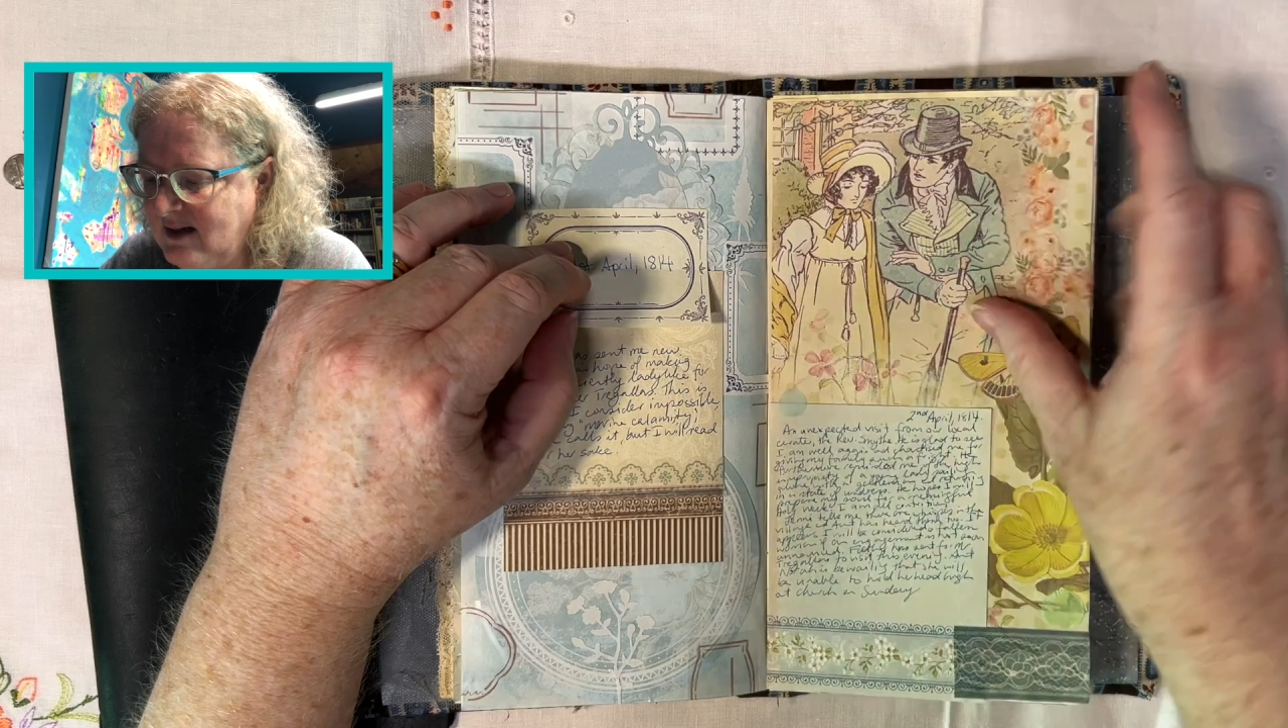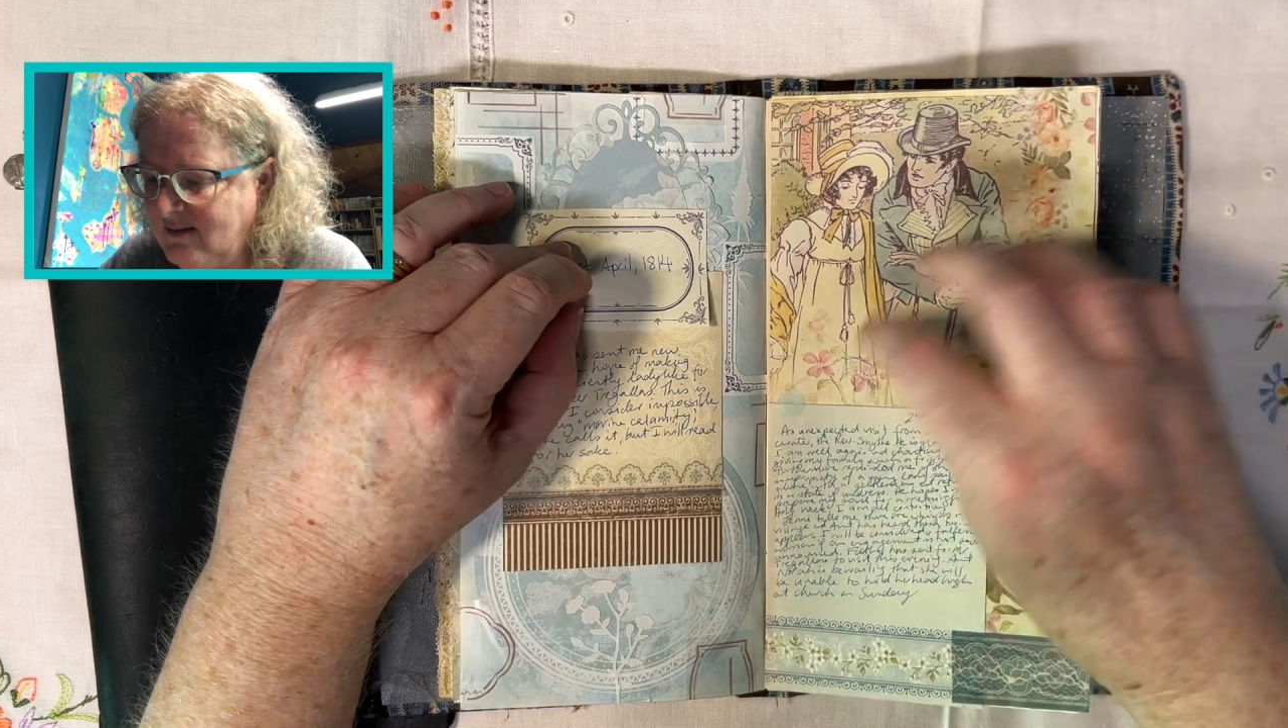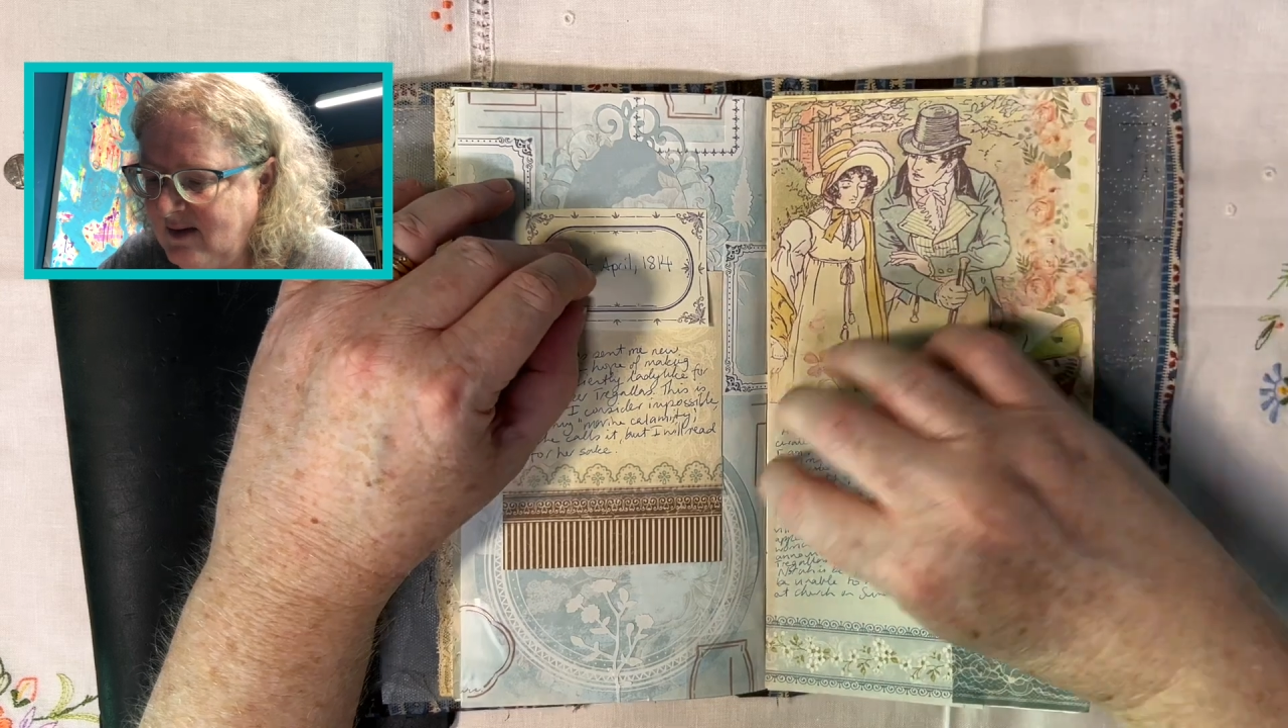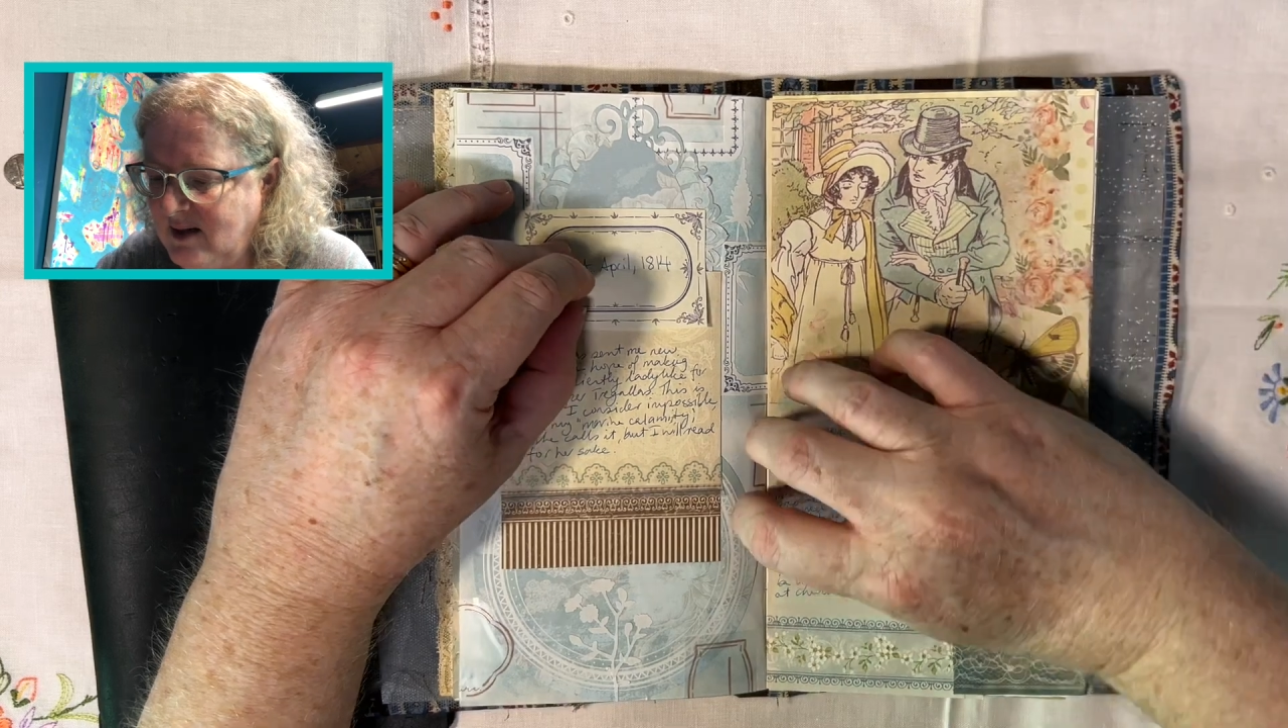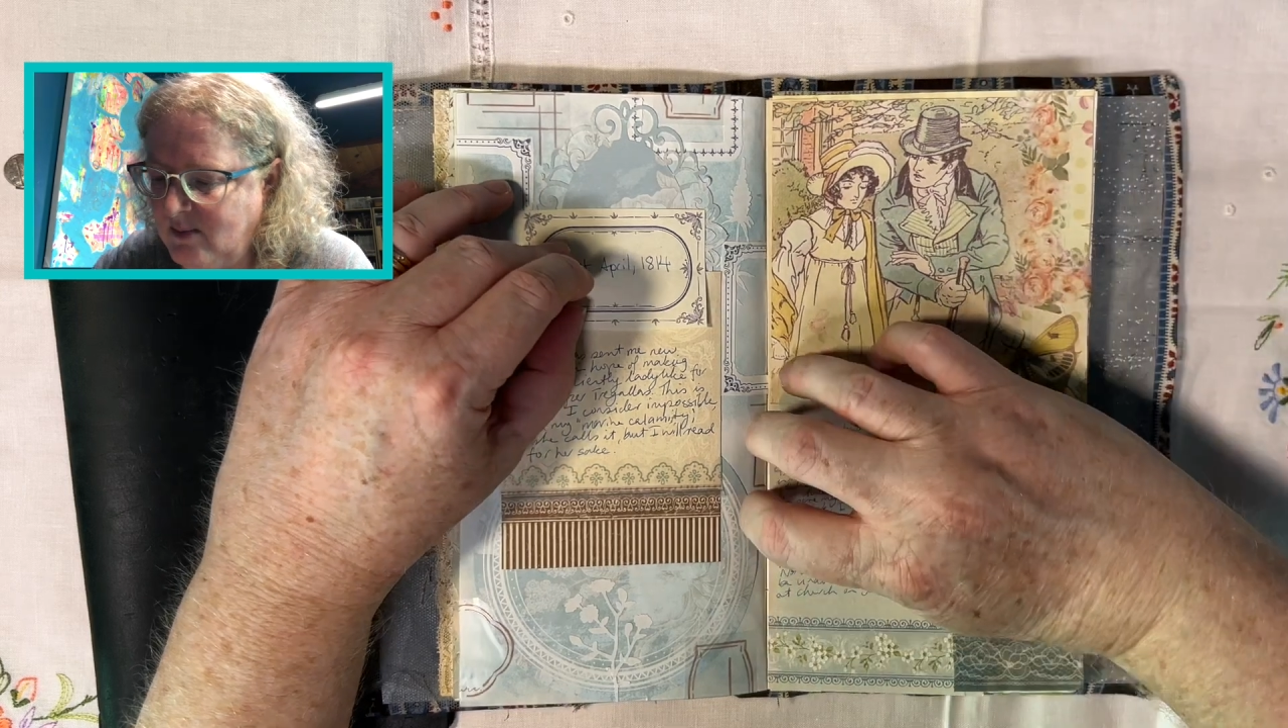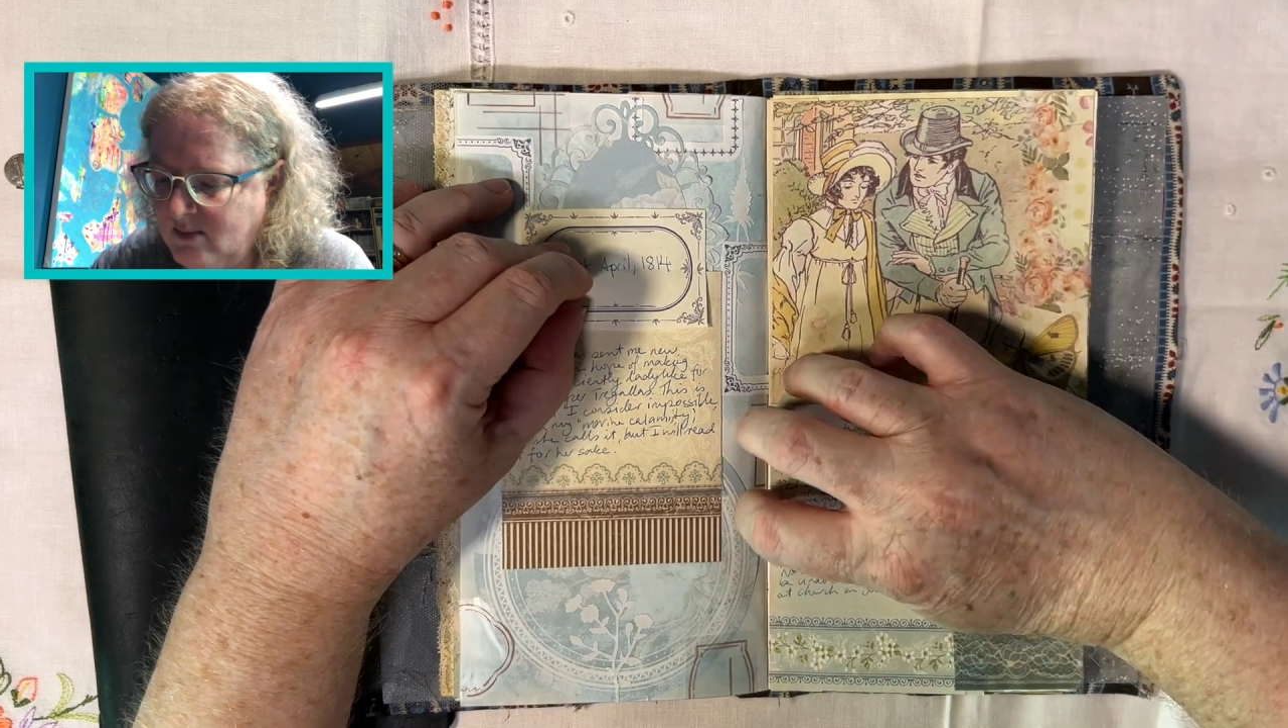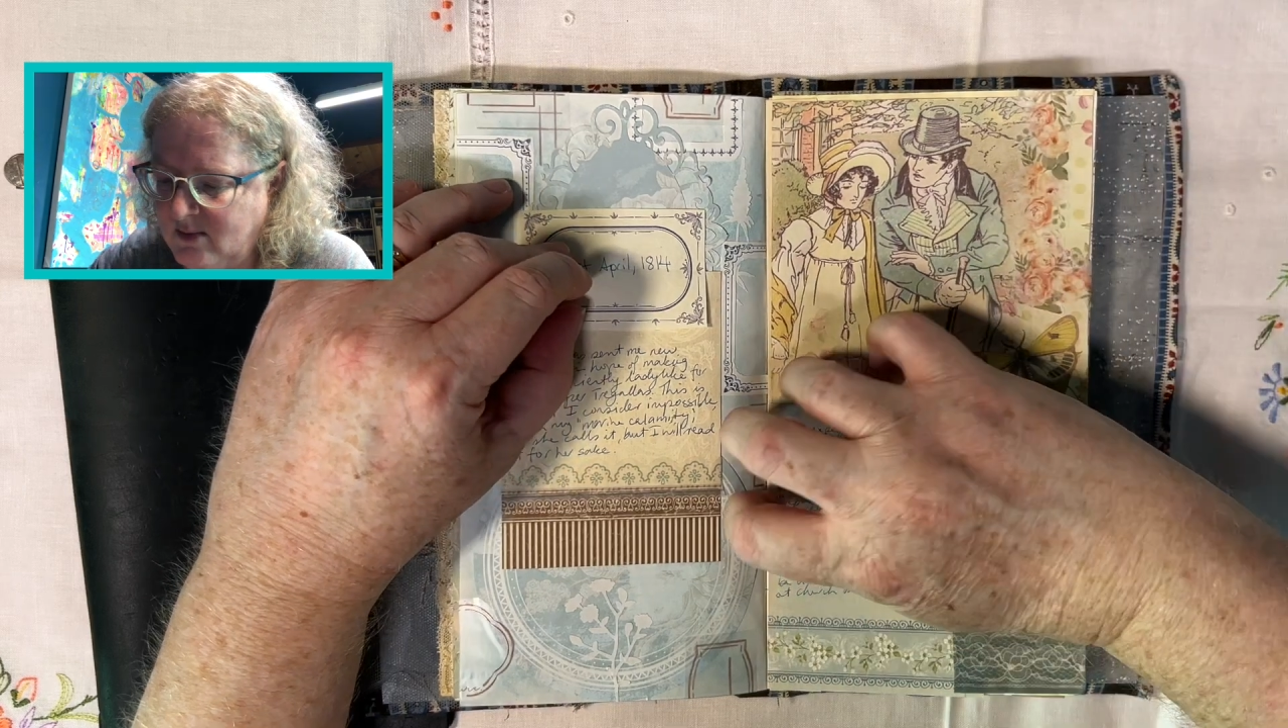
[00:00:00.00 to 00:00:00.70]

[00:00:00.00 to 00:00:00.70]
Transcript: of April.